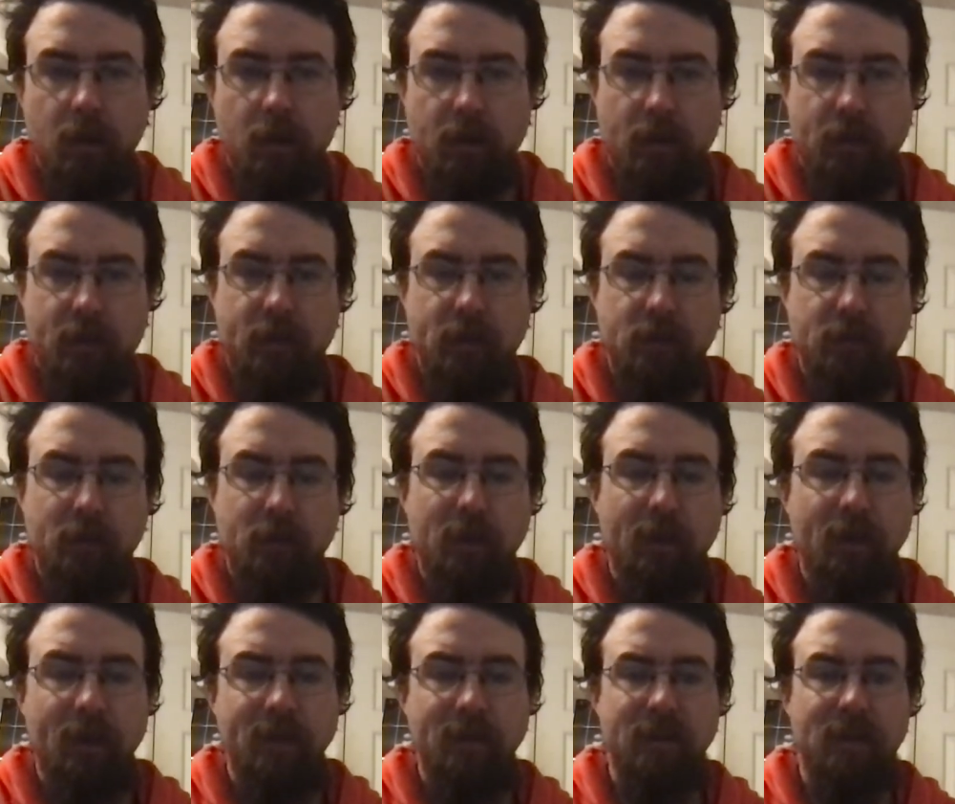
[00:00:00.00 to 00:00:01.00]
This
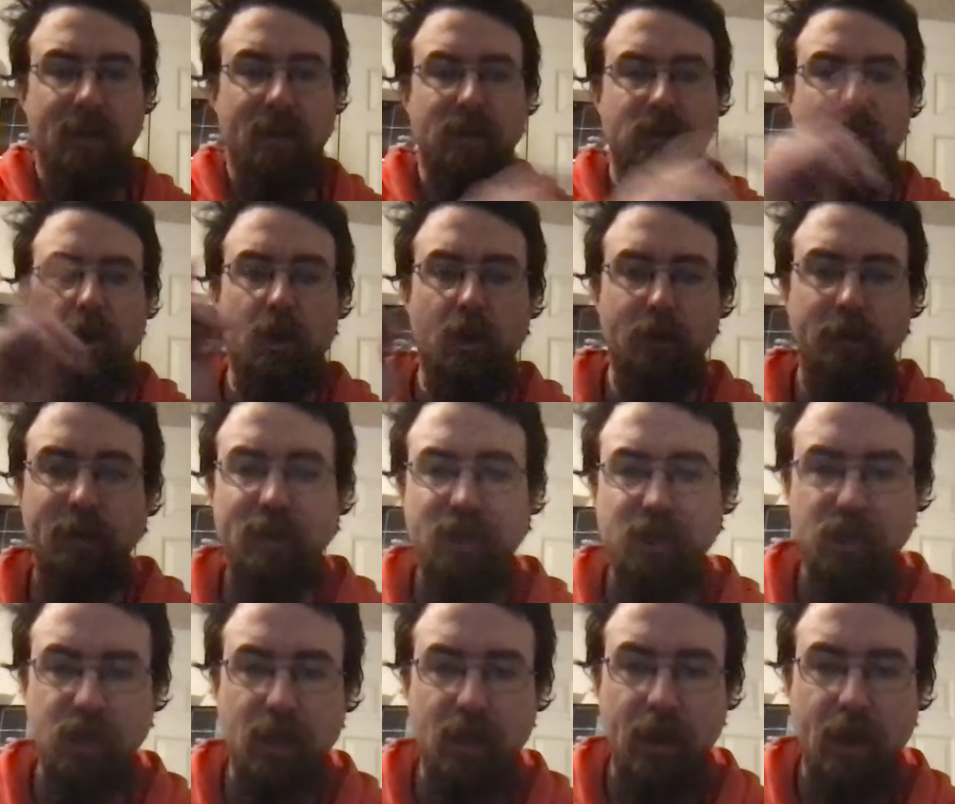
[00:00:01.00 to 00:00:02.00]
means that Tom
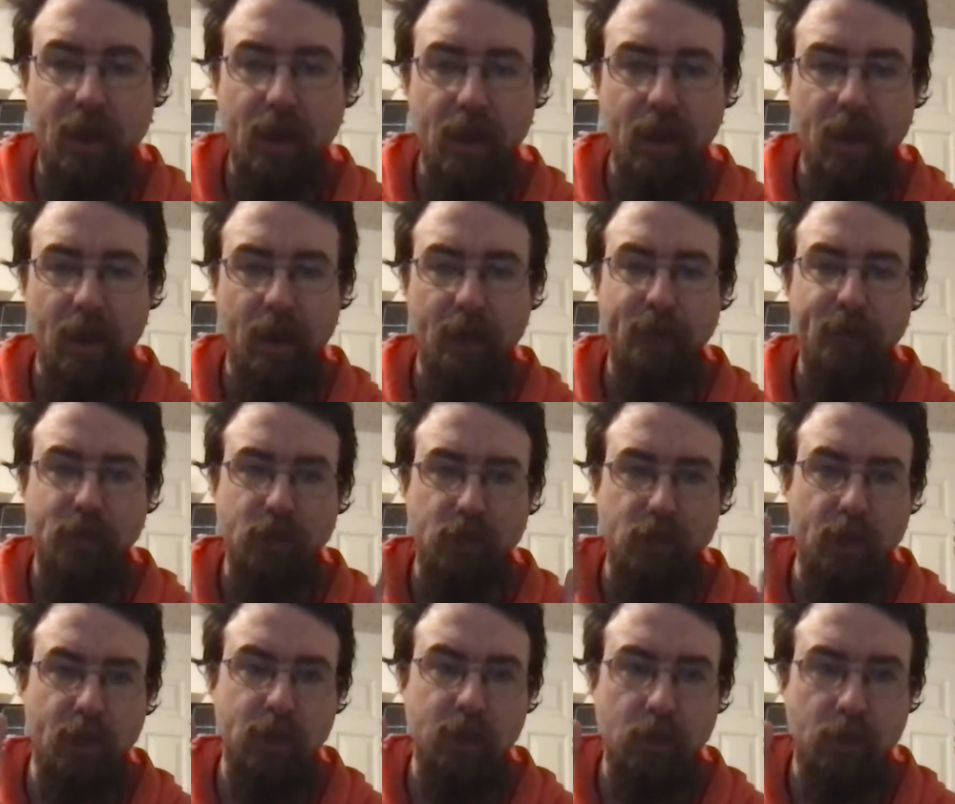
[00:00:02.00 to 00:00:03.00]
McShea officially
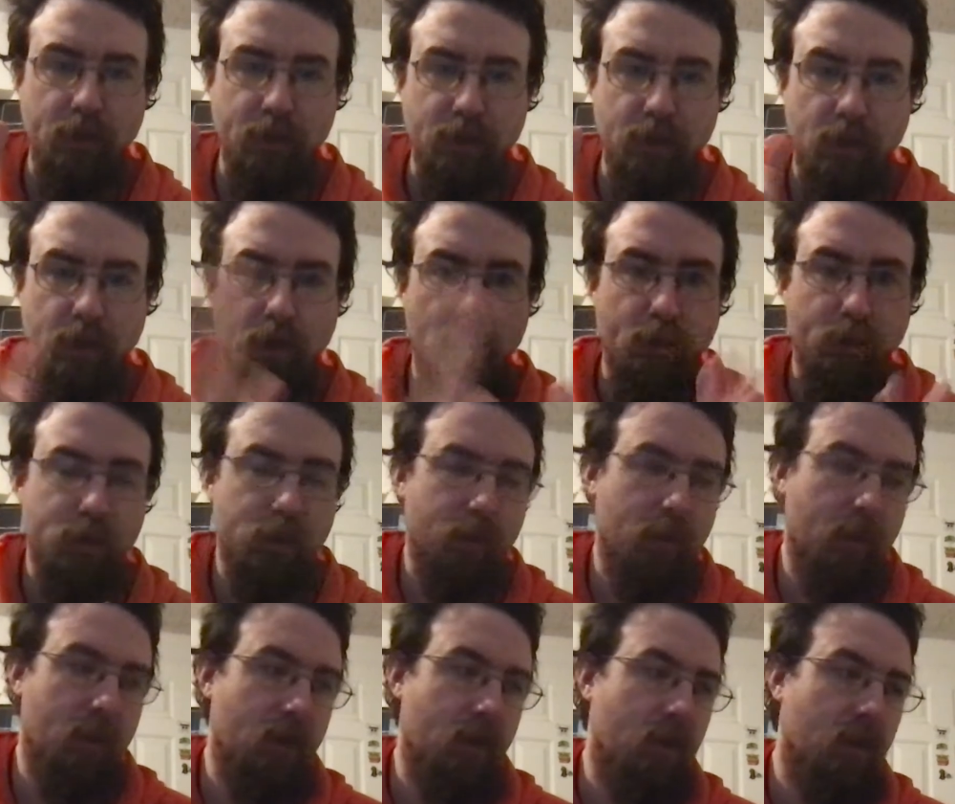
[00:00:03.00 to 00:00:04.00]
has no excuse. I
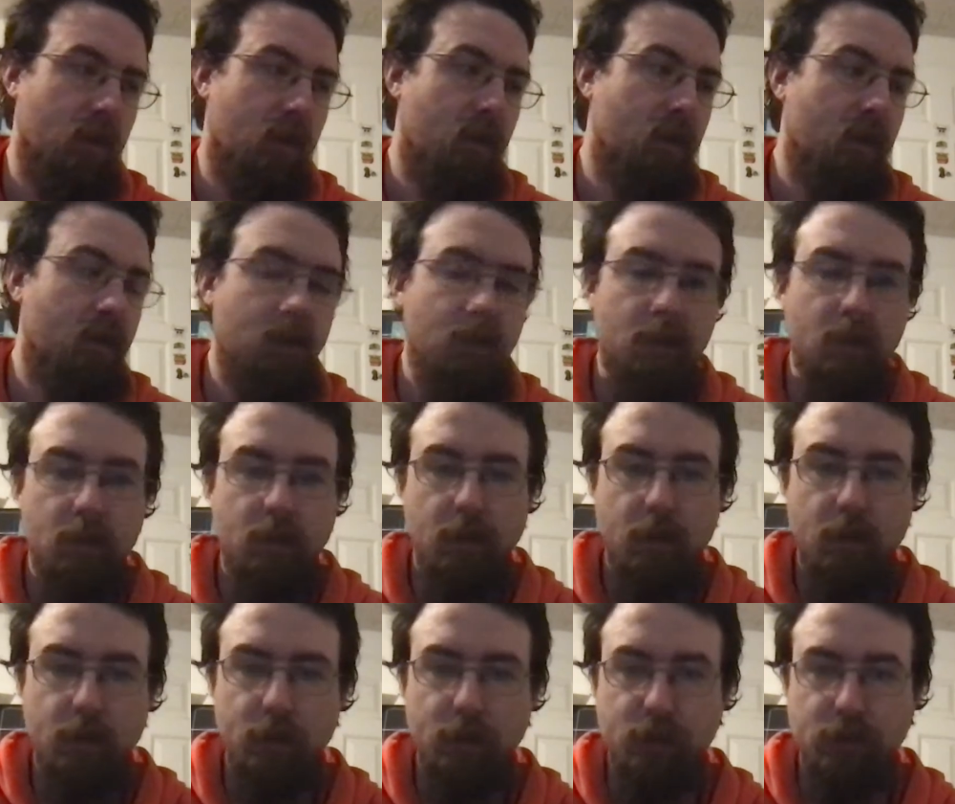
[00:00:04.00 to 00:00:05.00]
mean,
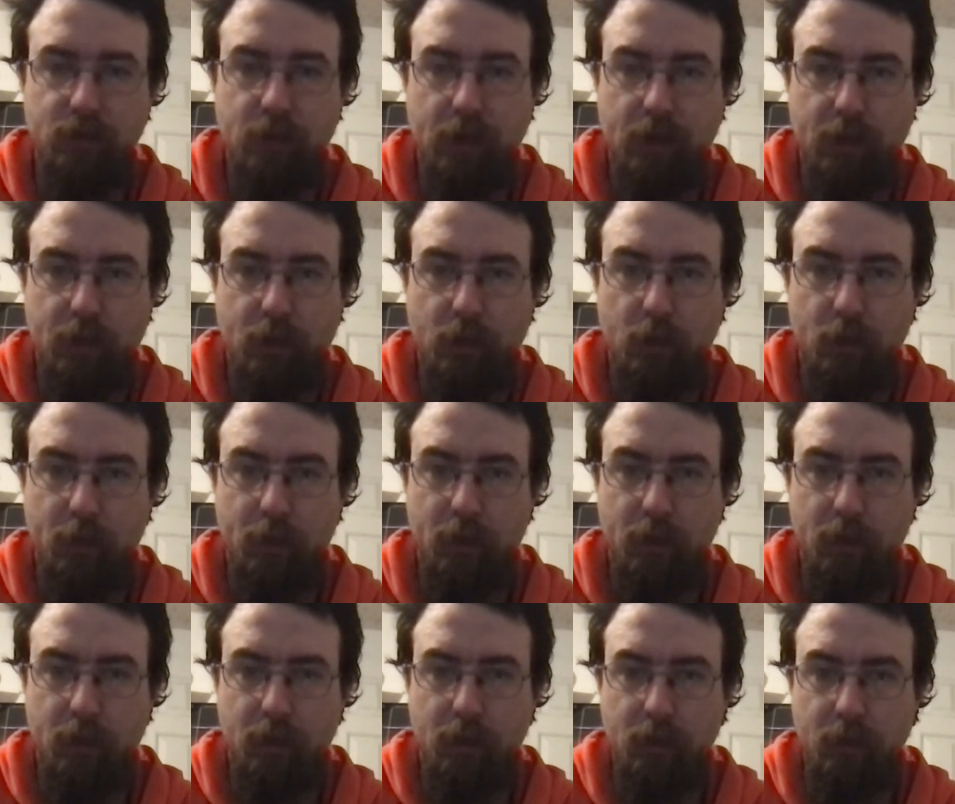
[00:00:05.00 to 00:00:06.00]
who's now? I
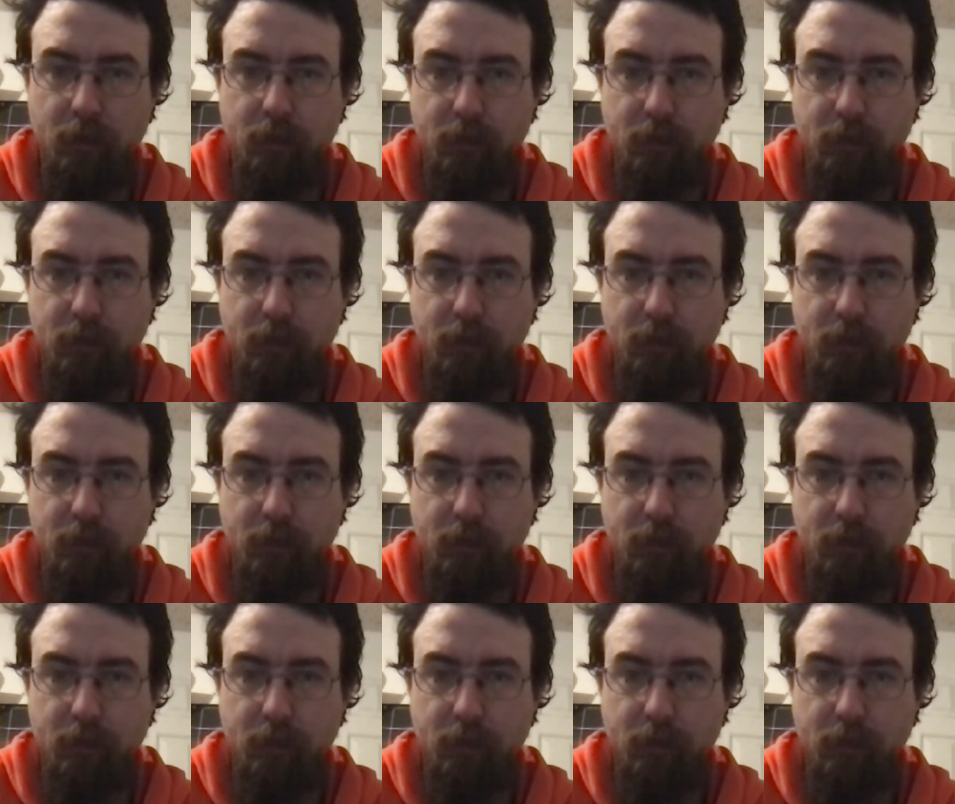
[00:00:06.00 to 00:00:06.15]
mean,